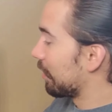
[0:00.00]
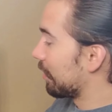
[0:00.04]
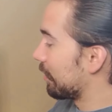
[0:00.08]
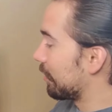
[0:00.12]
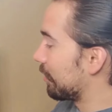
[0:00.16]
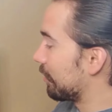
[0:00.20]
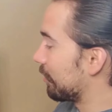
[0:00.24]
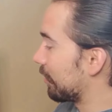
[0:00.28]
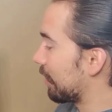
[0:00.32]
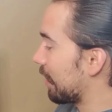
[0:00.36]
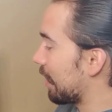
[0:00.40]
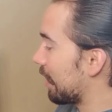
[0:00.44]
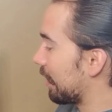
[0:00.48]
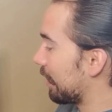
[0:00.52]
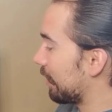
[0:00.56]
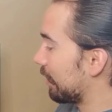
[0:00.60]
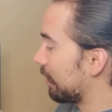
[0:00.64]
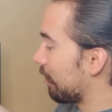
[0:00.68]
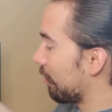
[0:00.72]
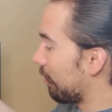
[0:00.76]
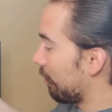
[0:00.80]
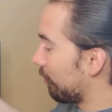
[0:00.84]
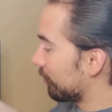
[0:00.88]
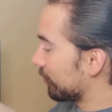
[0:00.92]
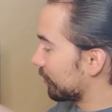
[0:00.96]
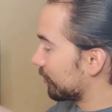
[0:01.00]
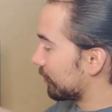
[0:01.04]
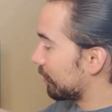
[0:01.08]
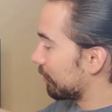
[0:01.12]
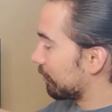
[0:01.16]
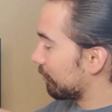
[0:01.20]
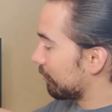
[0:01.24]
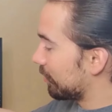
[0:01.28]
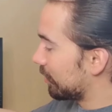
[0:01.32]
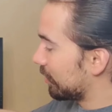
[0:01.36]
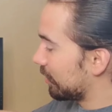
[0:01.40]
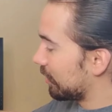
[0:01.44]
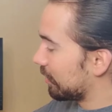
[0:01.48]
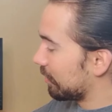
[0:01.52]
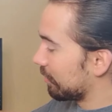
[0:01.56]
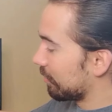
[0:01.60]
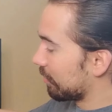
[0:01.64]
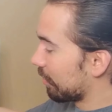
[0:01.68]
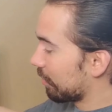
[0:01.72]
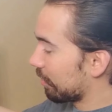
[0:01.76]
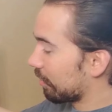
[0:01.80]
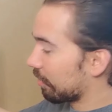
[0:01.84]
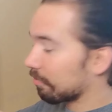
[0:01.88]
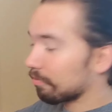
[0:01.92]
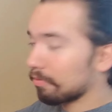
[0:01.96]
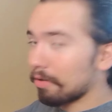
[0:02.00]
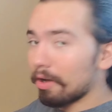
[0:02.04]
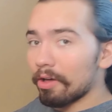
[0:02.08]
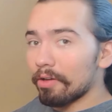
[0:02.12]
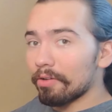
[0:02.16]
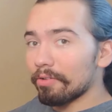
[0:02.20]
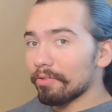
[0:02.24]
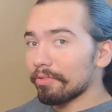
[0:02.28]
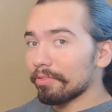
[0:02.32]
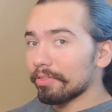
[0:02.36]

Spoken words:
You're getting also the throttle